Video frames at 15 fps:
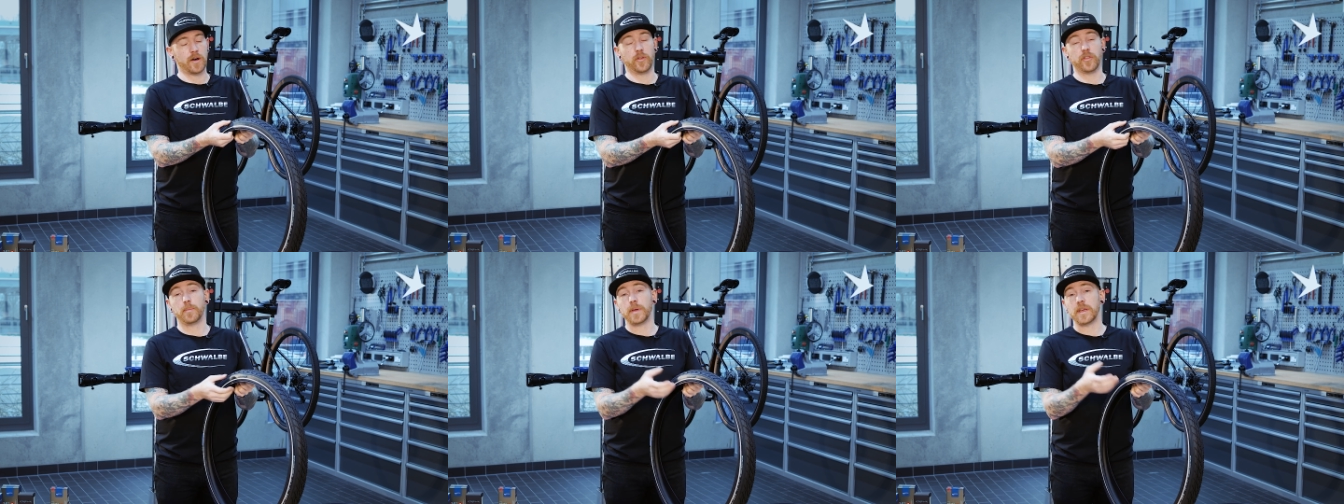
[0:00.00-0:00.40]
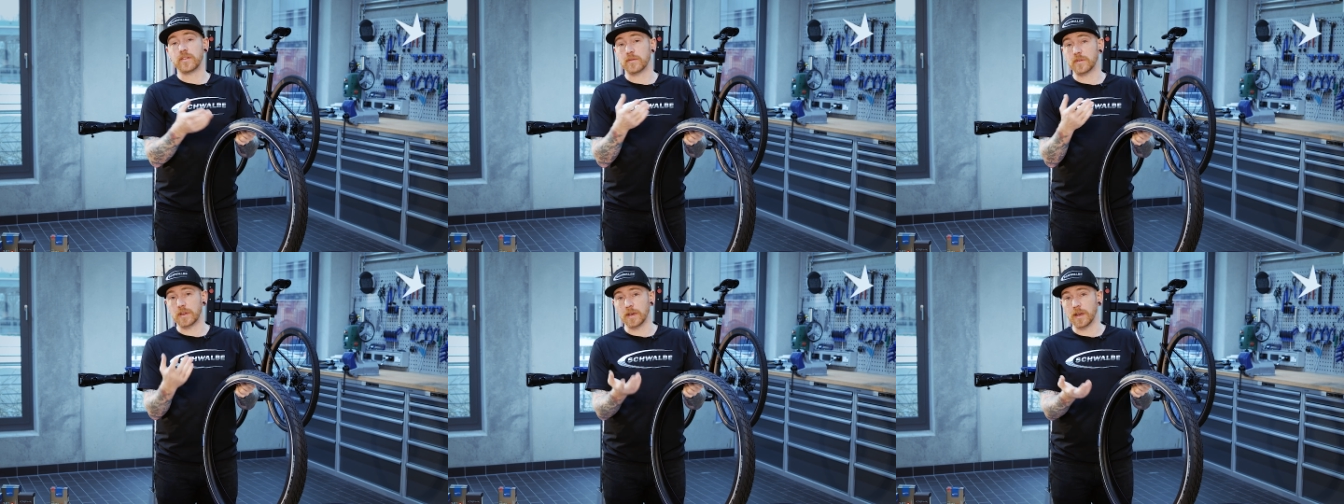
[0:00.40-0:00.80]
on the
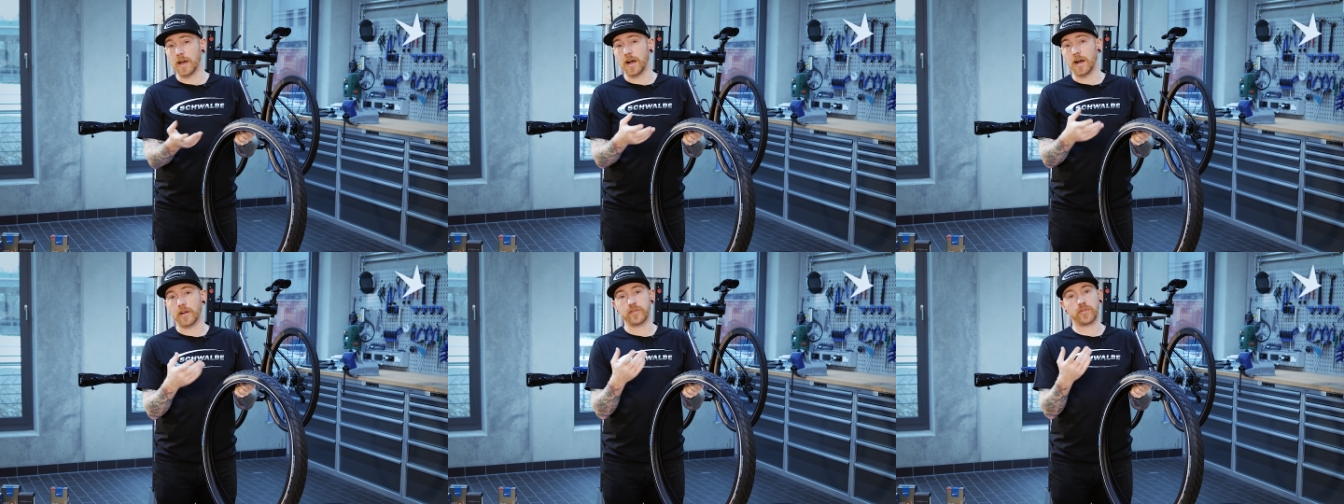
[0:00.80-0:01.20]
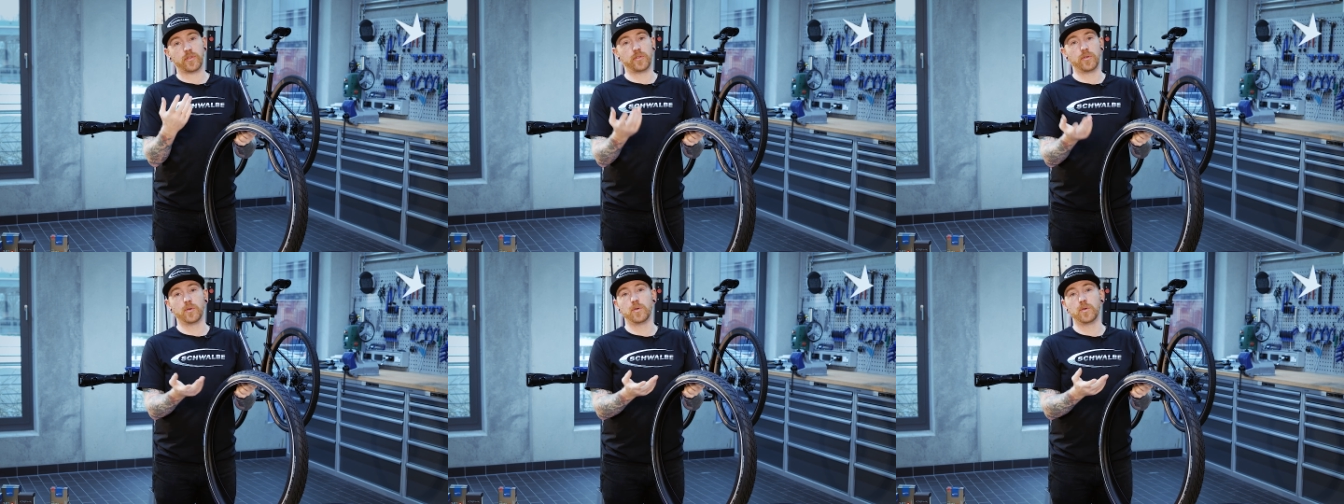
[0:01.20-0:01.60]
piece of glass,
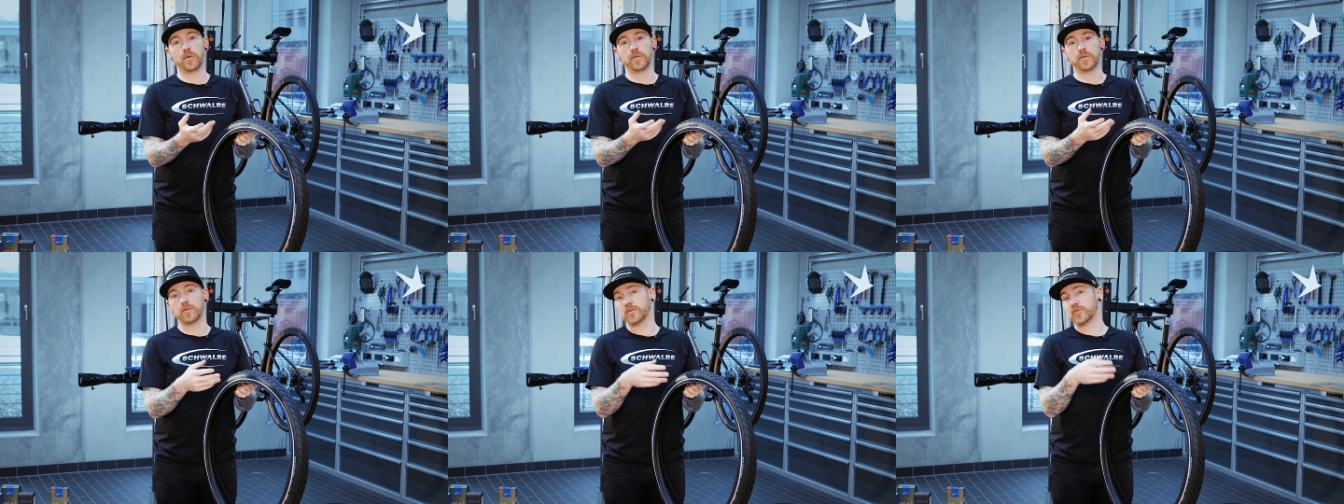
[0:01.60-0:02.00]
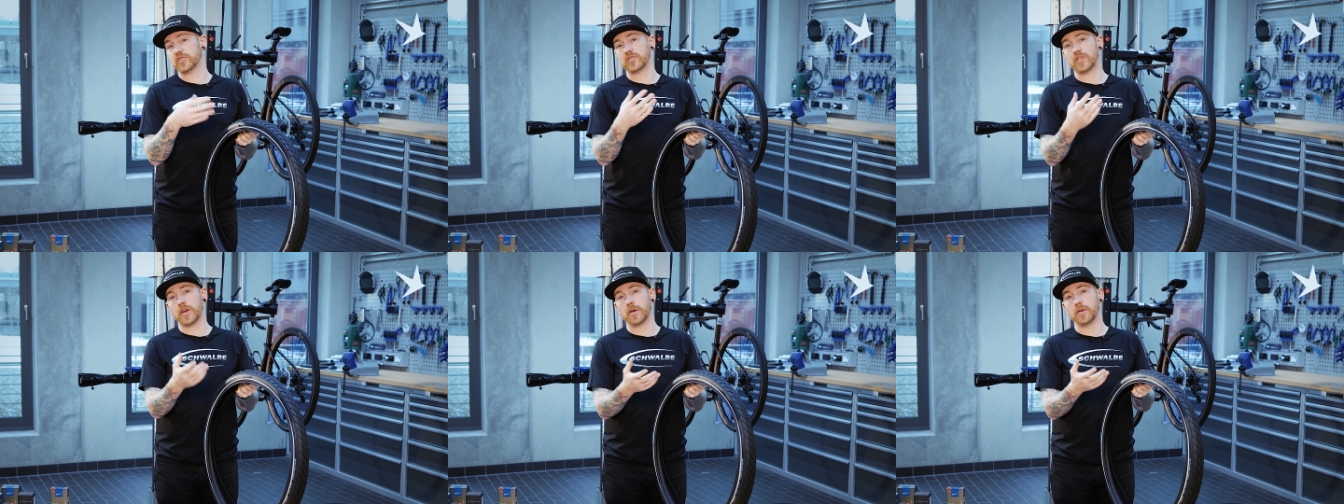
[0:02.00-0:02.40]
thorn or
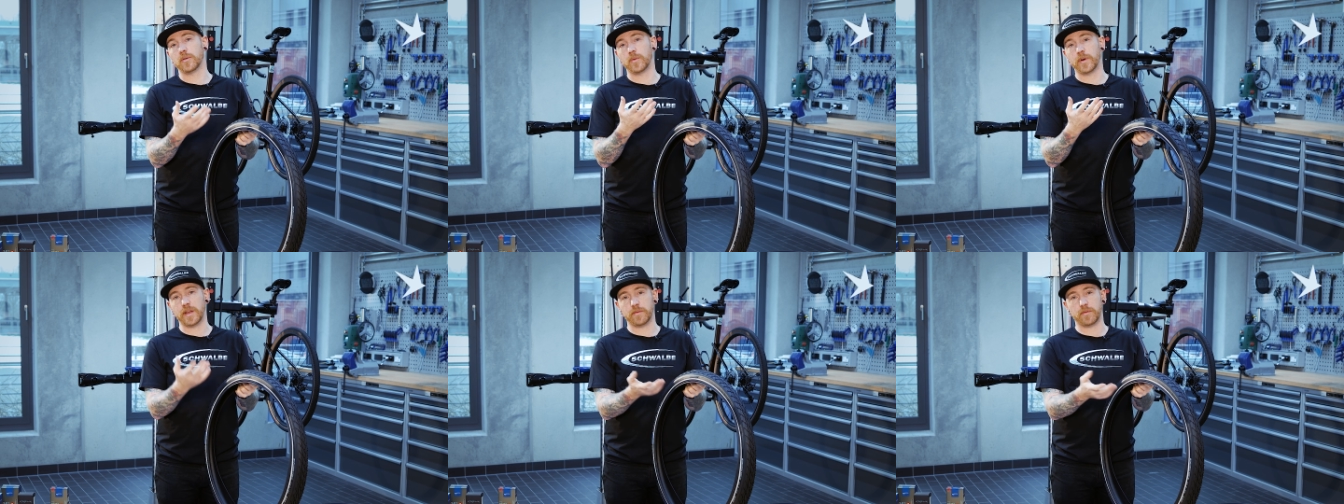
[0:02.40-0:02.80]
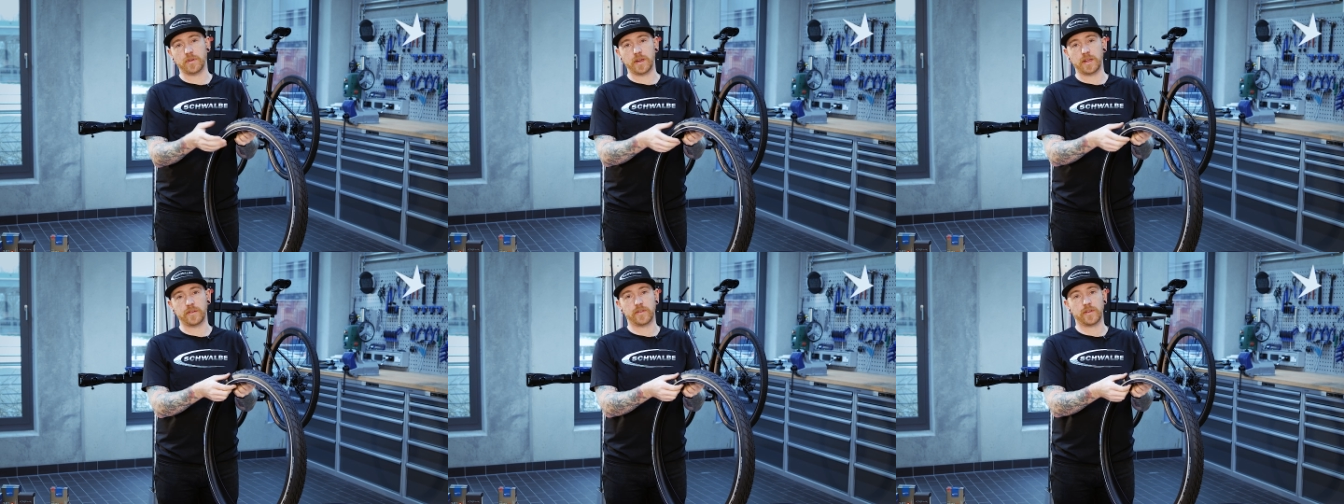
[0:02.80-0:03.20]
stone or whatever
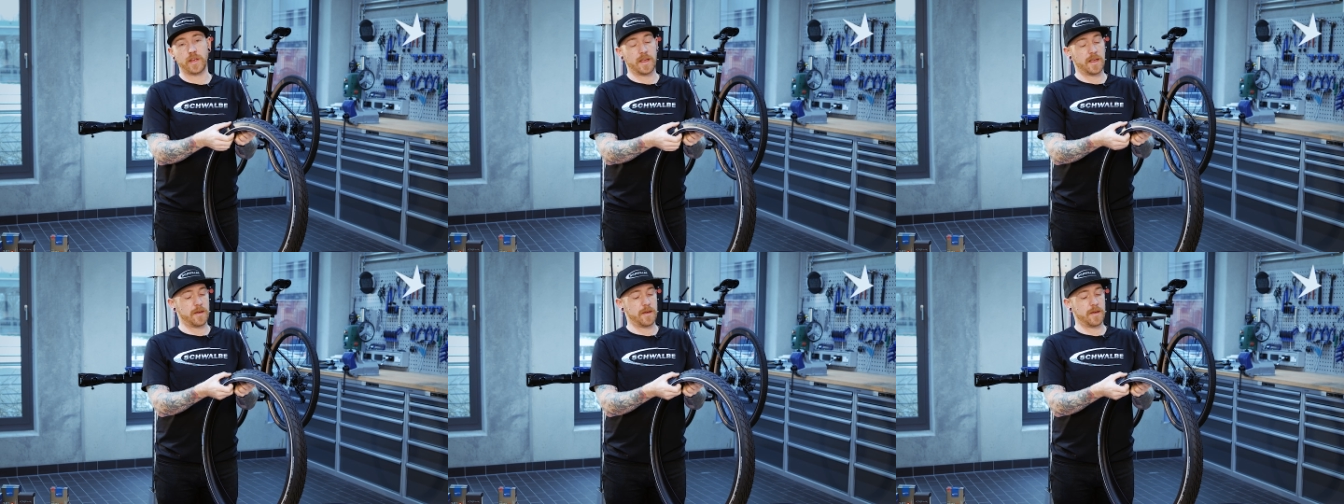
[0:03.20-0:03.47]
it is,